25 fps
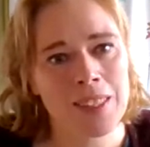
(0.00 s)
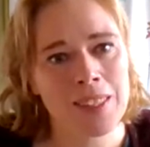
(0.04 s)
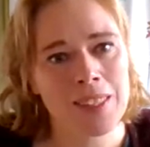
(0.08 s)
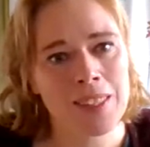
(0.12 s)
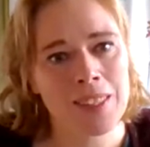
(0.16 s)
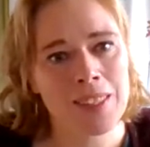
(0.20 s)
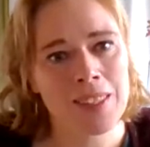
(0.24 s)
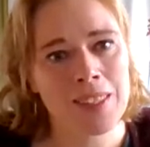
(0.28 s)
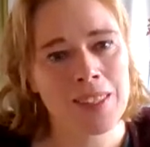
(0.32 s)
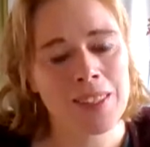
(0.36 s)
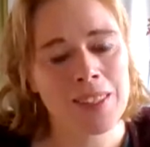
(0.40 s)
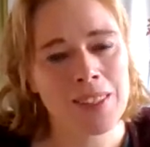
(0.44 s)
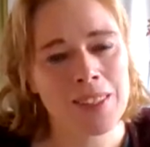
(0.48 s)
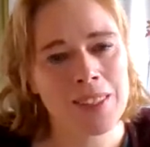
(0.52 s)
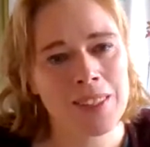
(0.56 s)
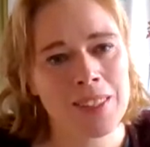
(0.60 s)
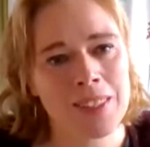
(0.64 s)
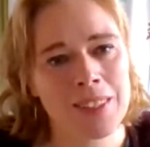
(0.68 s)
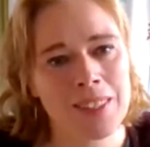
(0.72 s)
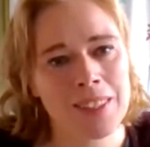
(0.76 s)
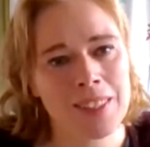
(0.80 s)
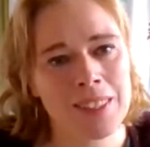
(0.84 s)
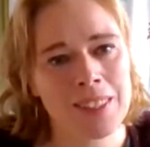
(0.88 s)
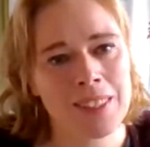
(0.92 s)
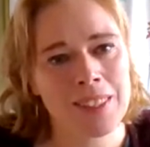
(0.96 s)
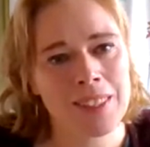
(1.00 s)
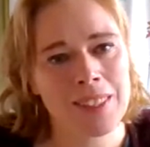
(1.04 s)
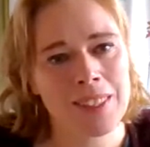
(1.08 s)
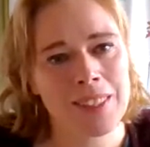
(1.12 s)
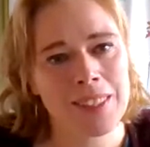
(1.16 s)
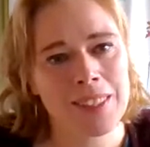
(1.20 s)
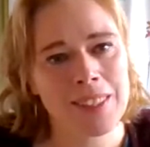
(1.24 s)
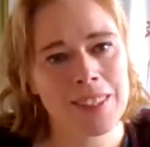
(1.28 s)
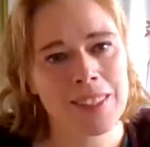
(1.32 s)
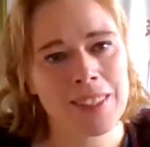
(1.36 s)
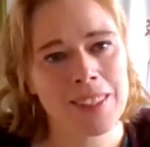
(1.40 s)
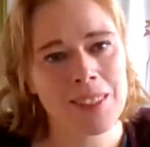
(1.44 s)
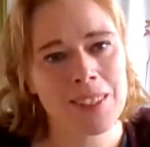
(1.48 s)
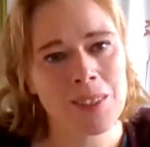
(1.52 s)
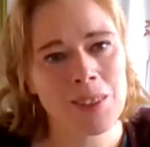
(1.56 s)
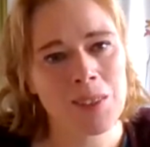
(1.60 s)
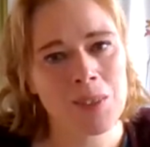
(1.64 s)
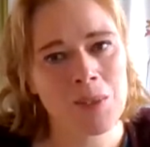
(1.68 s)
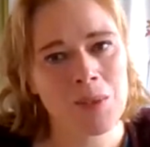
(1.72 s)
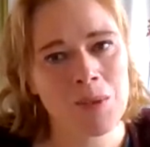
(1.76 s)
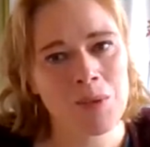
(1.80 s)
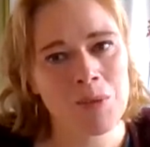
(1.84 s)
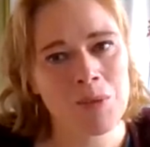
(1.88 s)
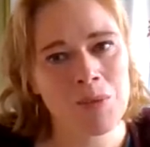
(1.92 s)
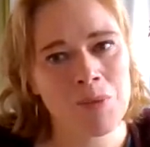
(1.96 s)

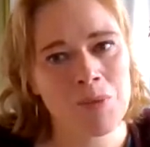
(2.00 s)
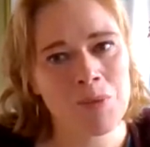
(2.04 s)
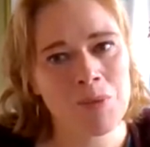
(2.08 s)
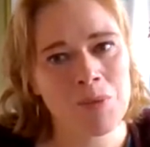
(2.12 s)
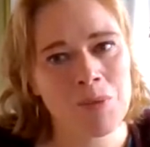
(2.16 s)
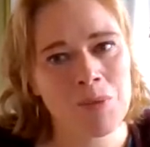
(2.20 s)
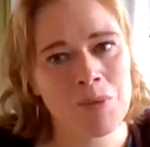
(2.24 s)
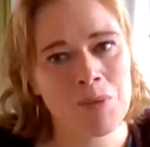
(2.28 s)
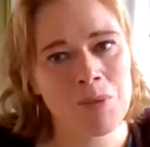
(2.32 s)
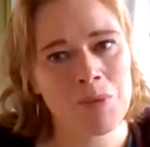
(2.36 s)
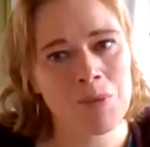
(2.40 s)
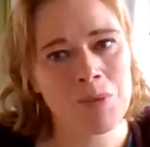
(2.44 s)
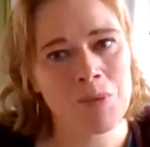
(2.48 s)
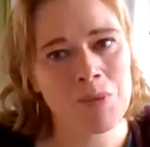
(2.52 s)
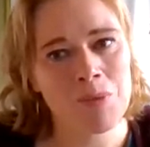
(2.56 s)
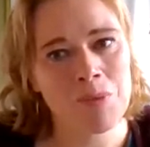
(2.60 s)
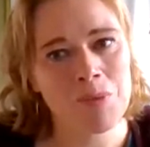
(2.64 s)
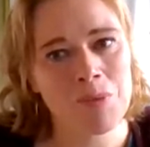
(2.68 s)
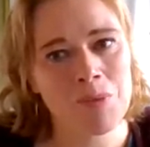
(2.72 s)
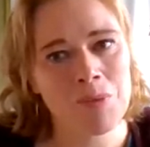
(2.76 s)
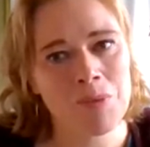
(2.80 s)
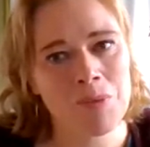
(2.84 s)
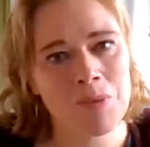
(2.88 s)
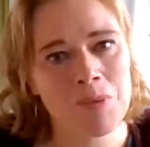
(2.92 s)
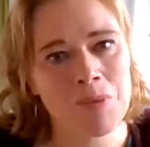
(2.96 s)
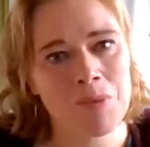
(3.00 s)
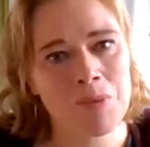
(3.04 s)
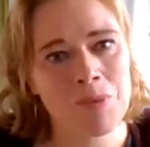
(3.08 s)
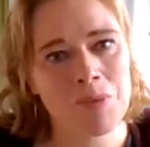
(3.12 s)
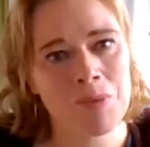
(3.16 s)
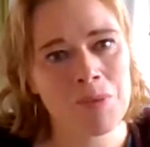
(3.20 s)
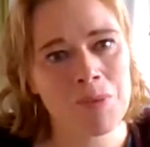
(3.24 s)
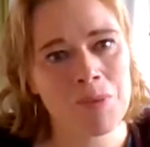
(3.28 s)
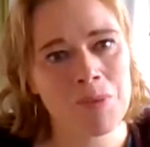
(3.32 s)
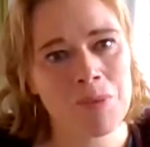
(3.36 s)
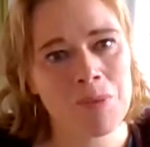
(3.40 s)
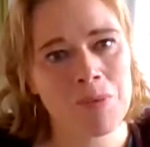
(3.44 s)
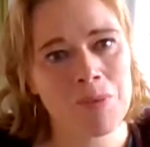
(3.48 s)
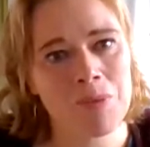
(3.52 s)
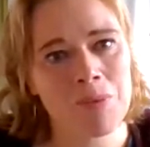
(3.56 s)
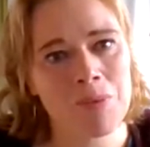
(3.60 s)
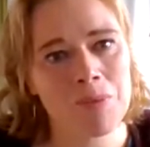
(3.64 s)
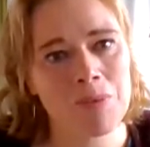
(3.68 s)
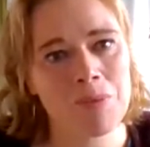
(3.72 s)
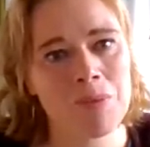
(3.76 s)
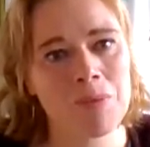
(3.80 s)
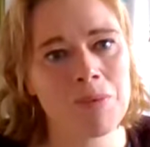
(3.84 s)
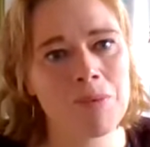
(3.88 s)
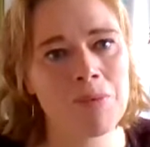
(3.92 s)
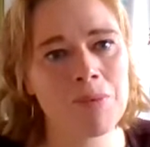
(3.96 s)

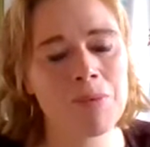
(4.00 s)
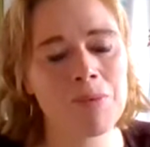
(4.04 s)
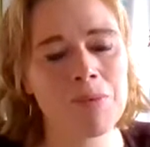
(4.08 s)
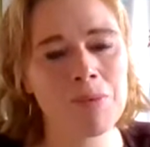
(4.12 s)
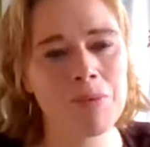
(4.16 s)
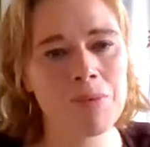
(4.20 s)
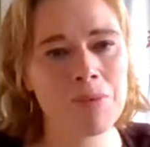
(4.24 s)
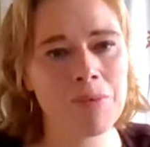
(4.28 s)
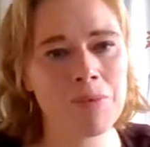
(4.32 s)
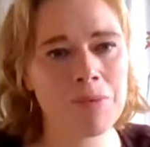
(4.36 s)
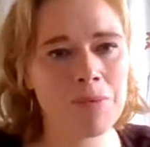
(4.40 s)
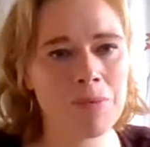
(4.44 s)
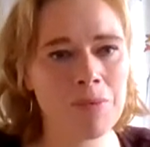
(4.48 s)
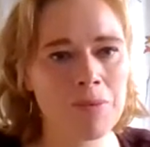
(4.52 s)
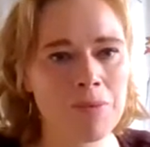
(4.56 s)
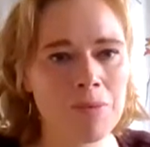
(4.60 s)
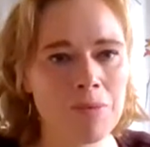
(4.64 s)
The person shown says nothing.